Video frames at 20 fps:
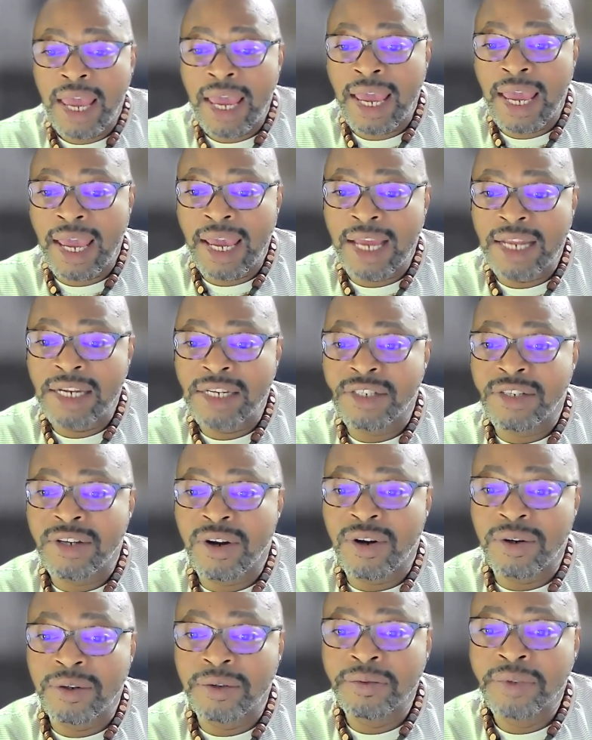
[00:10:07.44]
And
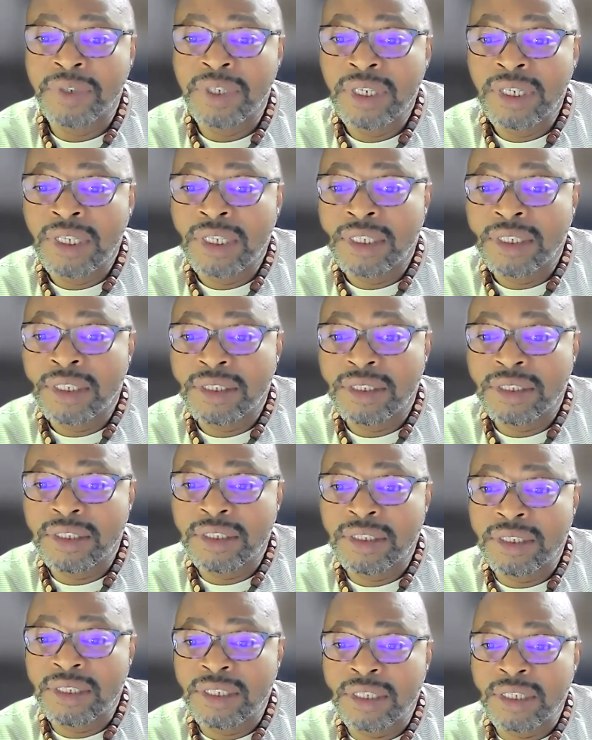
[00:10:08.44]
so
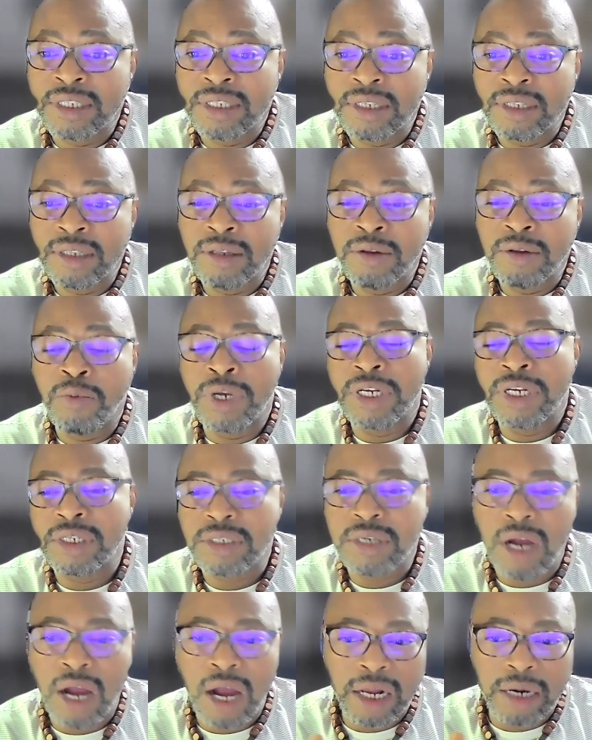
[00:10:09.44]
when you're
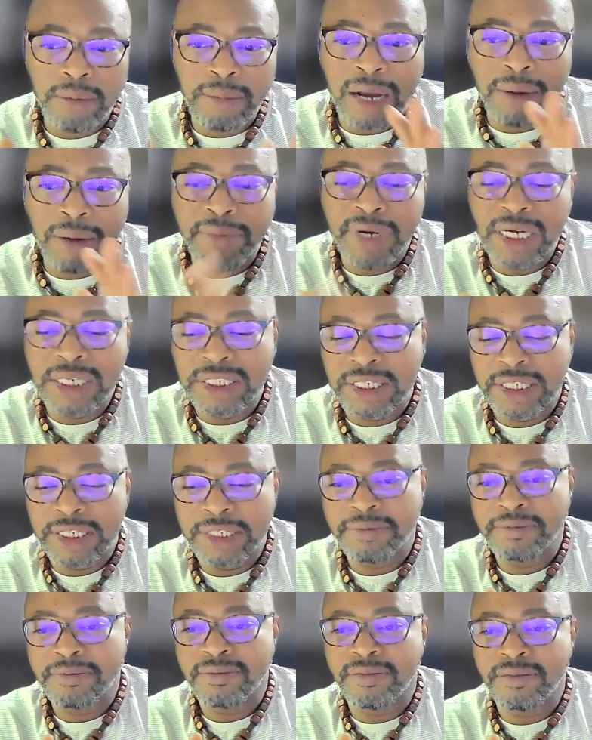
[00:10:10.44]
talking about budgeting
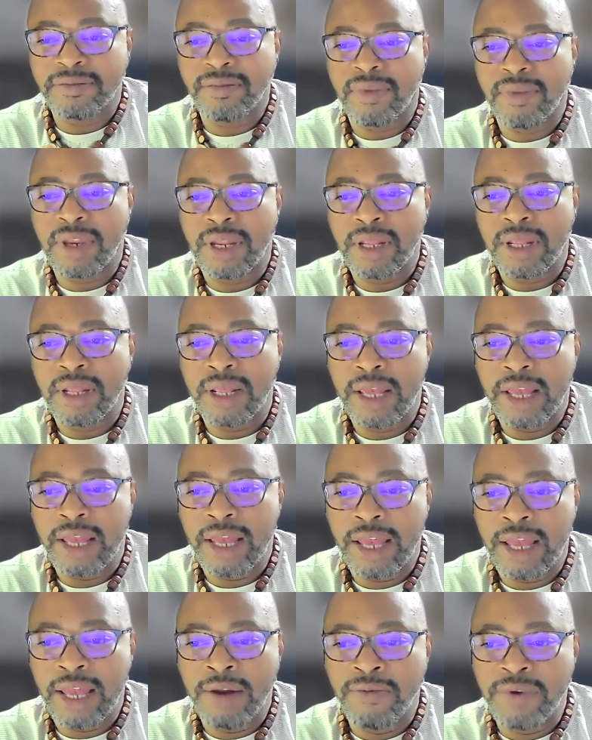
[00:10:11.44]

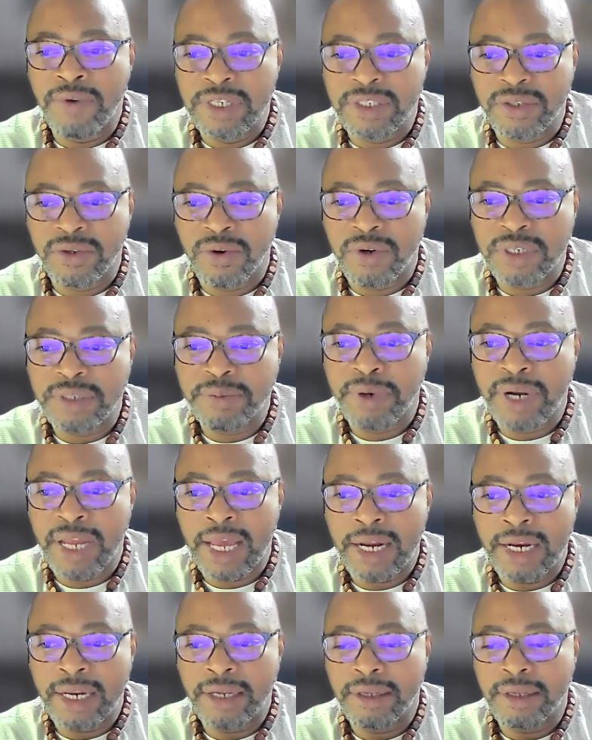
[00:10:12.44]
and resource
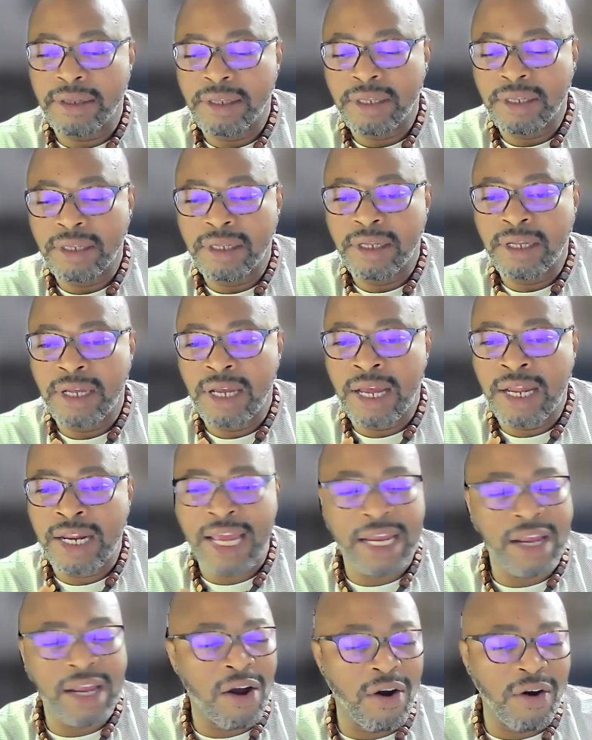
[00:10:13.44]
planning,
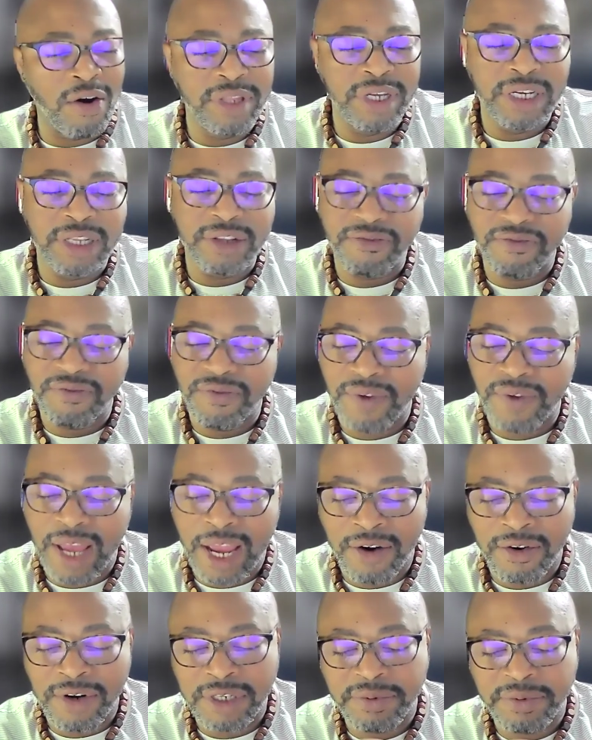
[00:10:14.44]
like all the other
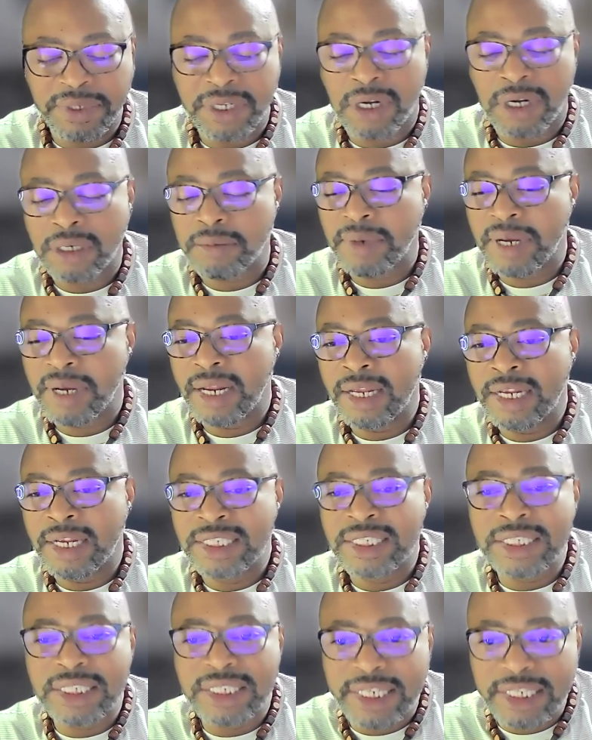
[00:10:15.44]
areas we talked about,
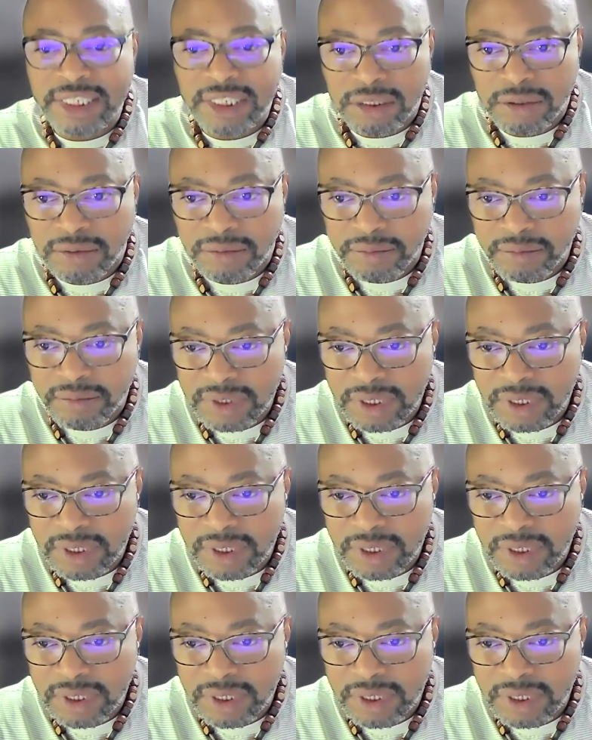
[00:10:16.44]
it's essential